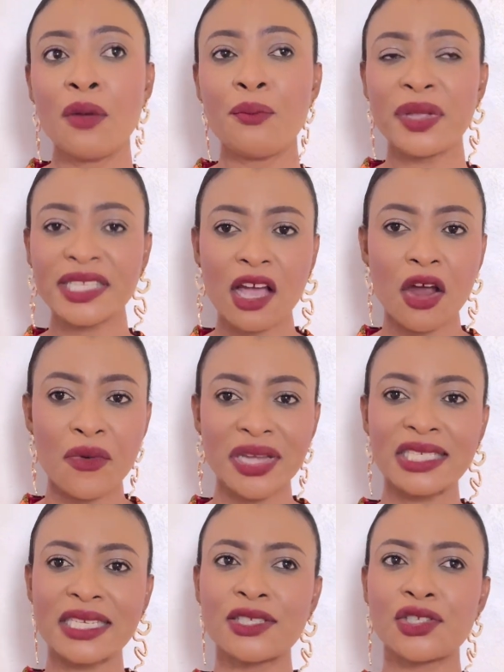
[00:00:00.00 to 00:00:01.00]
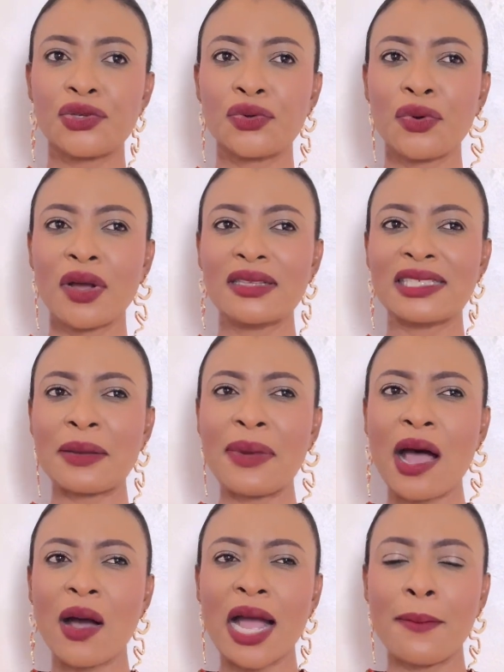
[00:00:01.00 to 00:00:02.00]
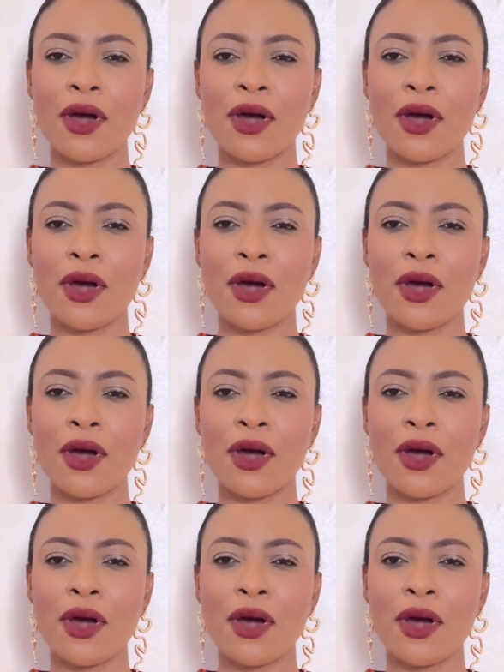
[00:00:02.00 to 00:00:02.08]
Bitter oranges, somehow come